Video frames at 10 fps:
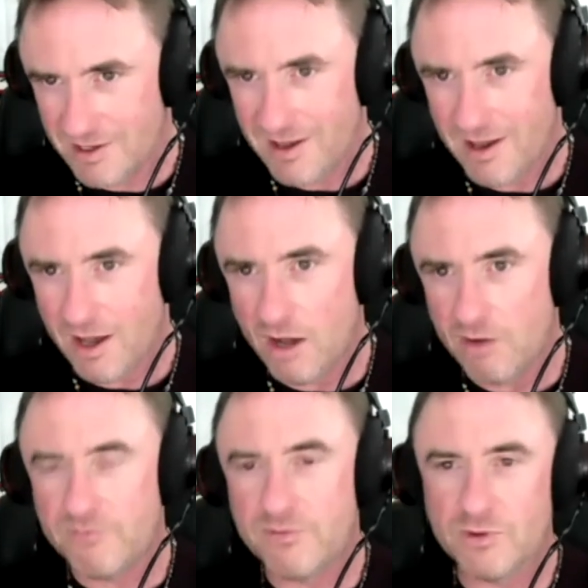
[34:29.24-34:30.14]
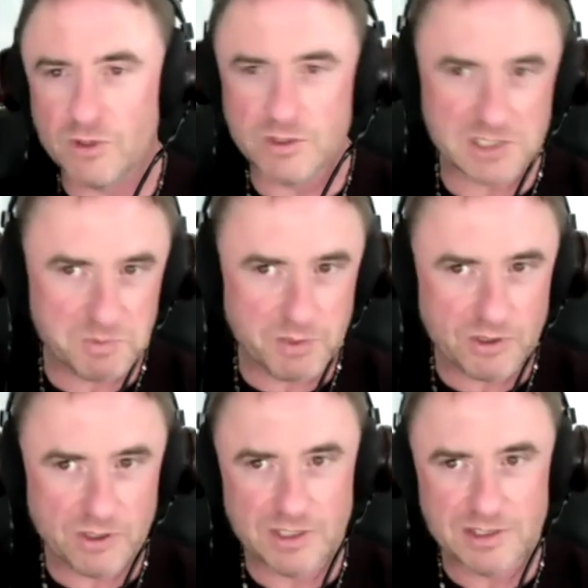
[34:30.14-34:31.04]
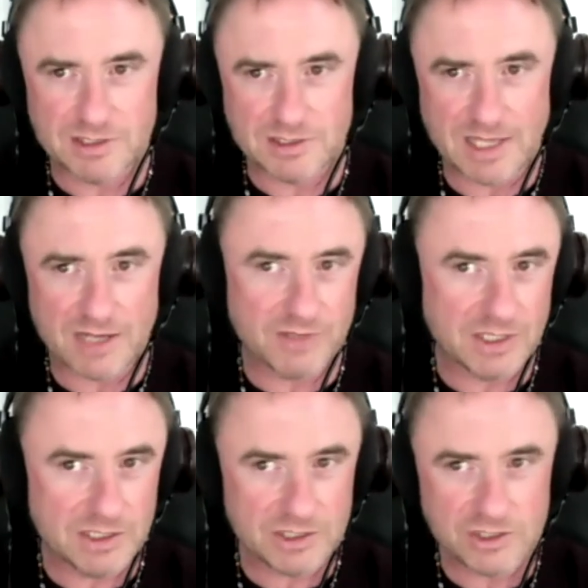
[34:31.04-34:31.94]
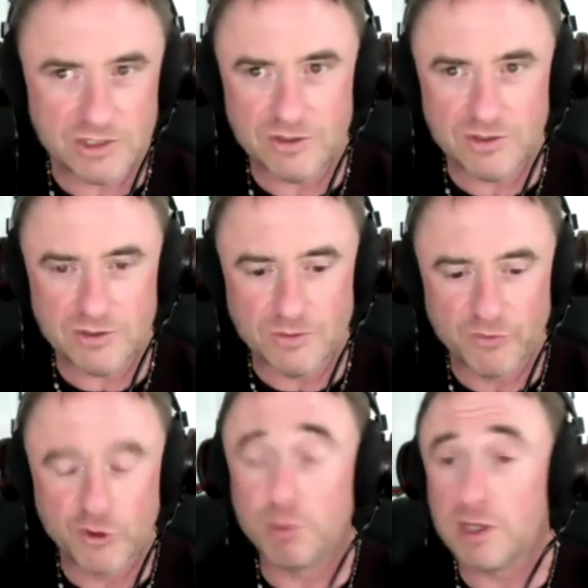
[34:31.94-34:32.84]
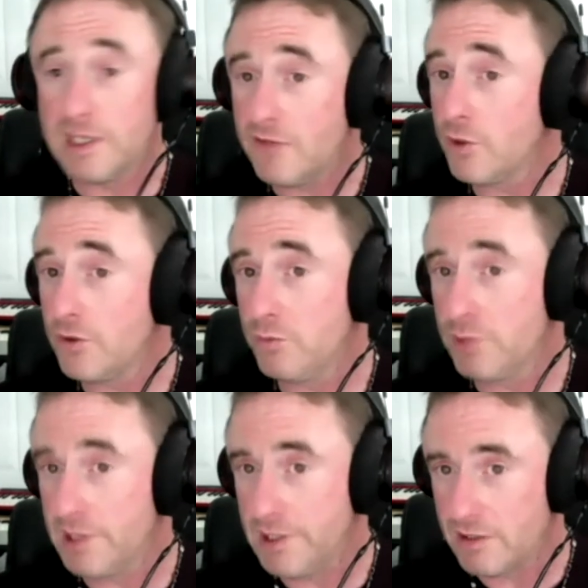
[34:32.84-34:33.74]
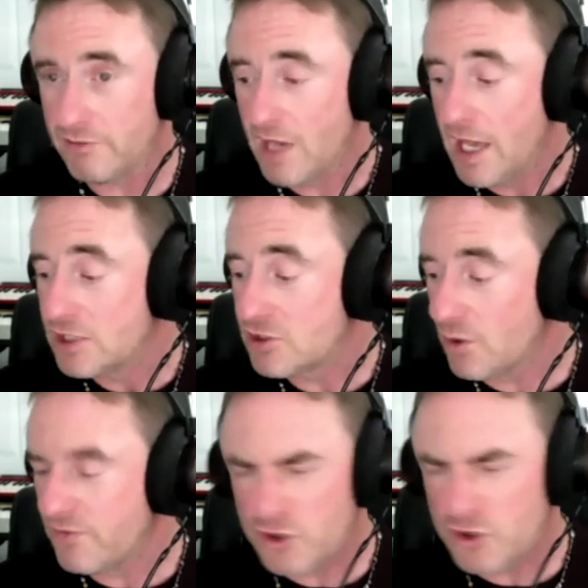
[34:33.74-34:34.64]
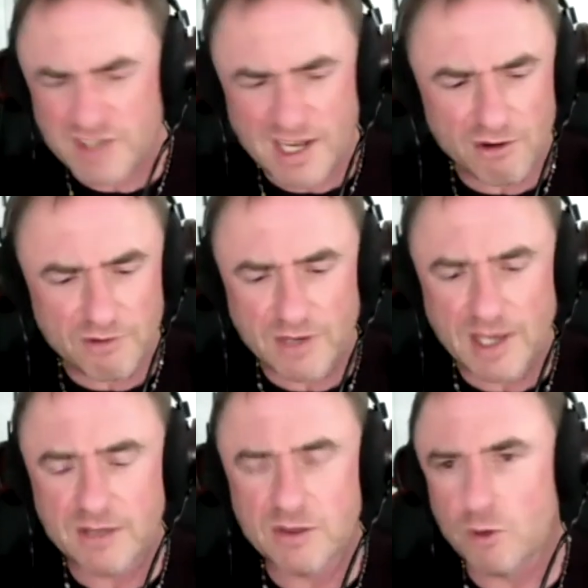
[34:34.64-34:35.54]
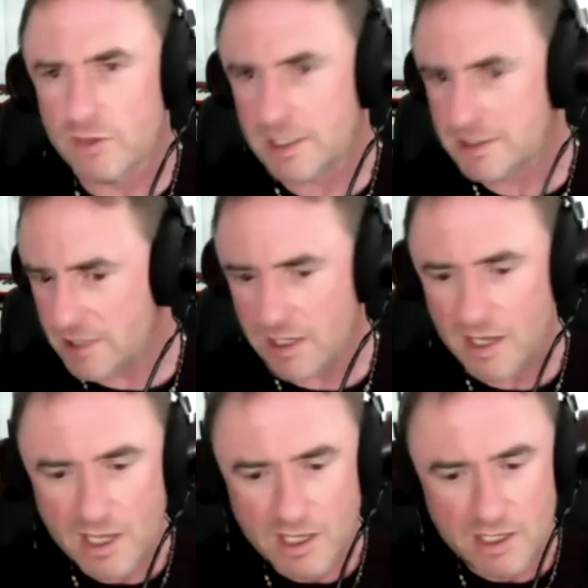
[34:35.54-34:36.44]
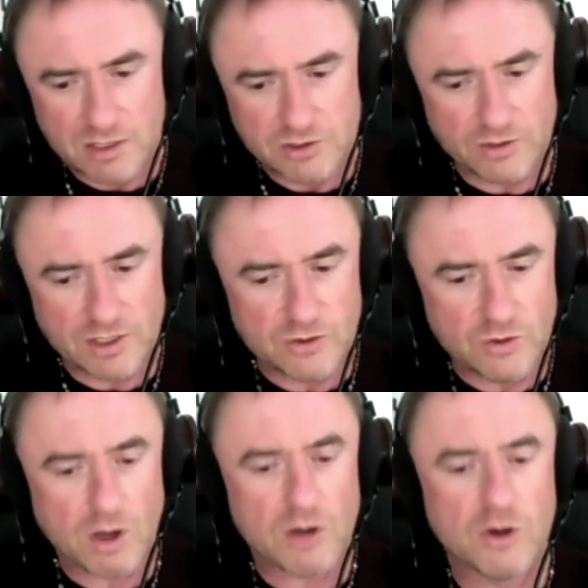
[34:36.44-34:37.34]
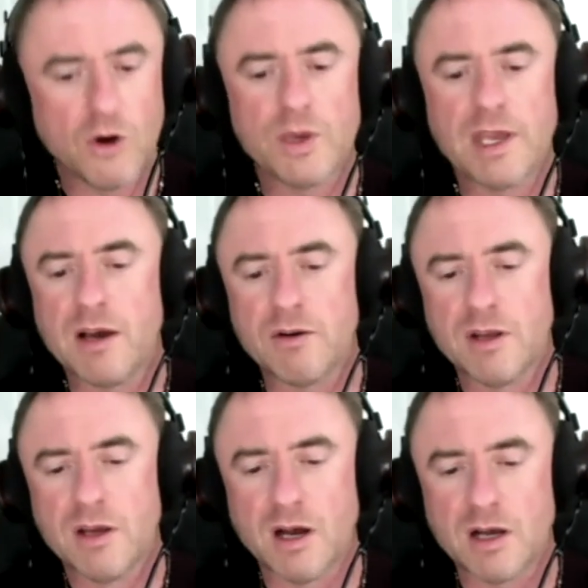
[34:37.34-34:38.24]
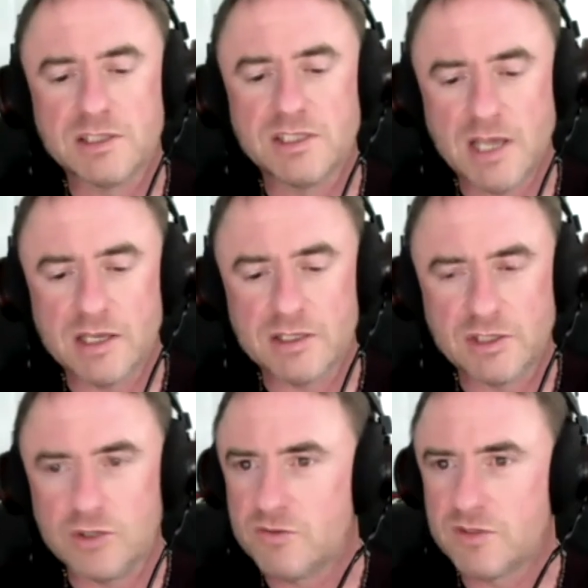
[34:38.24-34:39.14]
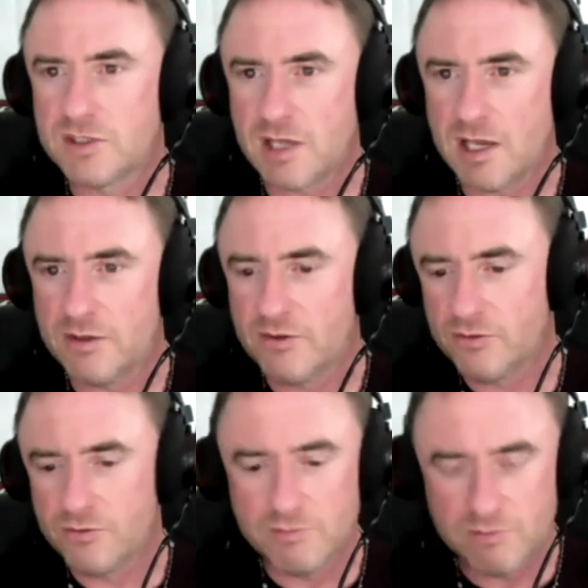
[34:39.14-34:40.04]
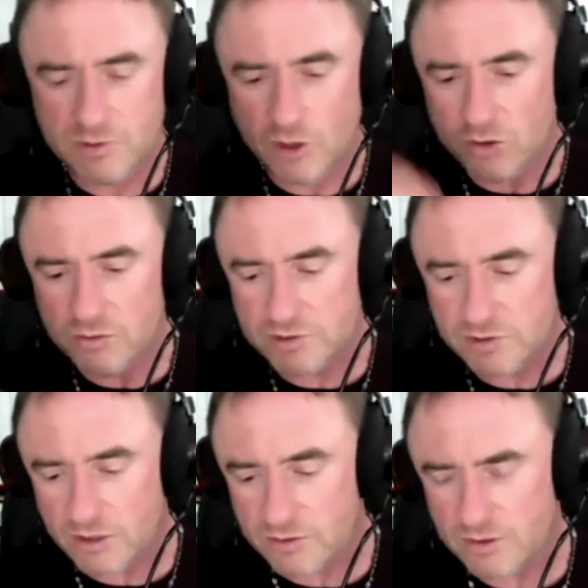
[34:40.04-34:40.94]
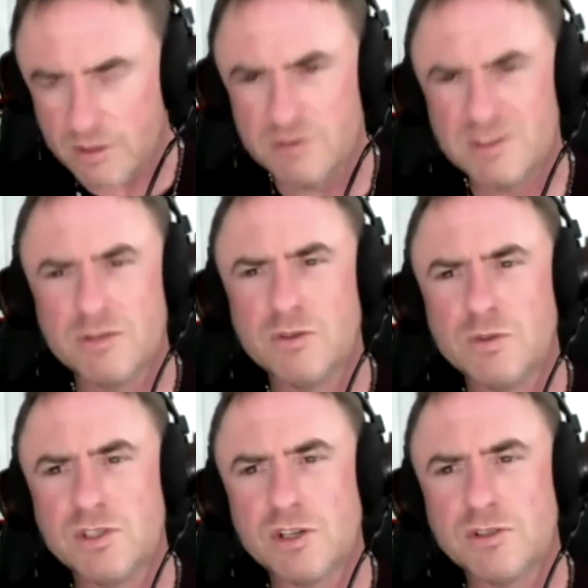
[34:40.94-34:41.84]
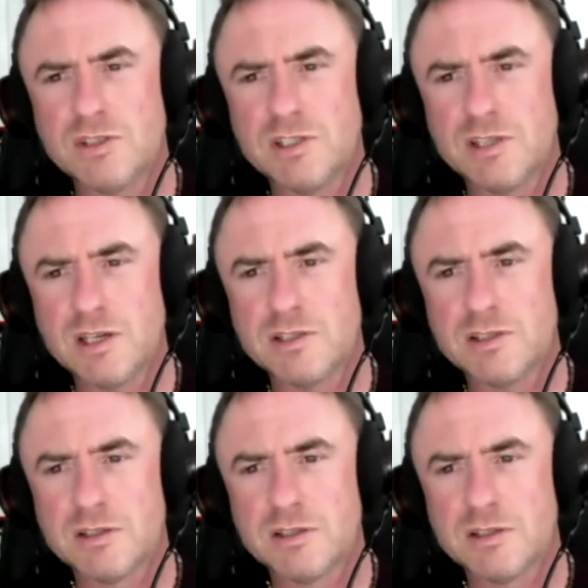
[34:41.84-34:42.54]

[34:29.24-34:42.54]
of those experiences that have conditioned yeah. you to believe what you believe. So if you're terrified in the moment, let's say, Joe, that you are going out on stage, that you decide to go start, are you doing shows these days?